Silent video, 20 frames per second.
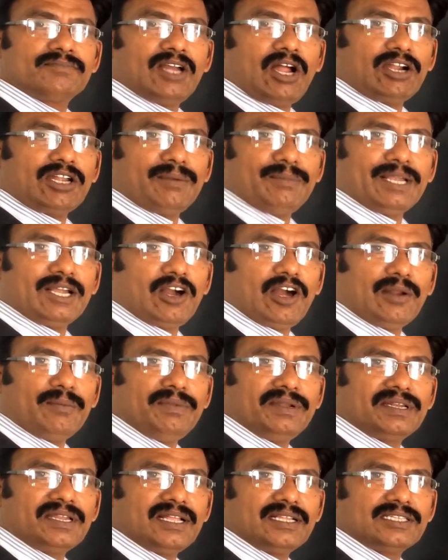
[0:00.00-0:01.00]
Atomic
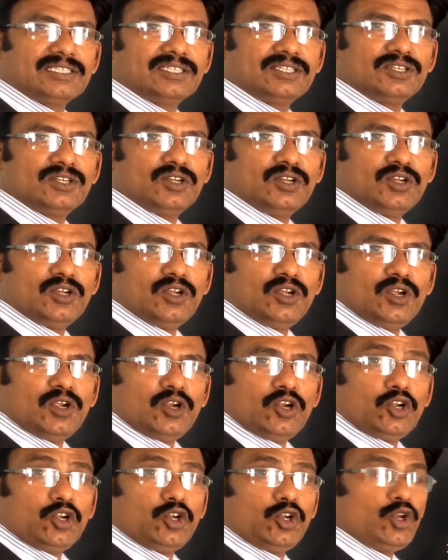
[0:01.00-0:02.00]
orbitals.
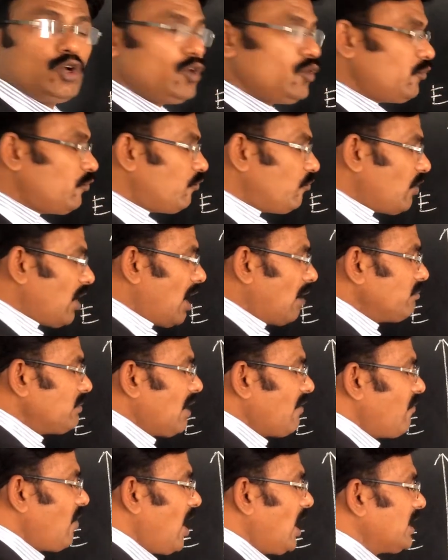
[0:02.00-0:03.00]
To form
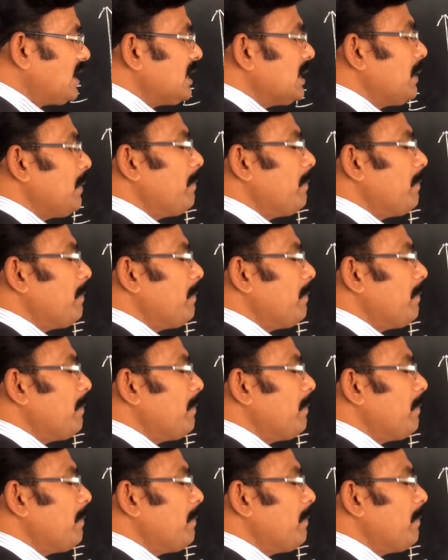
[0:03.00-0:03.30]
the what?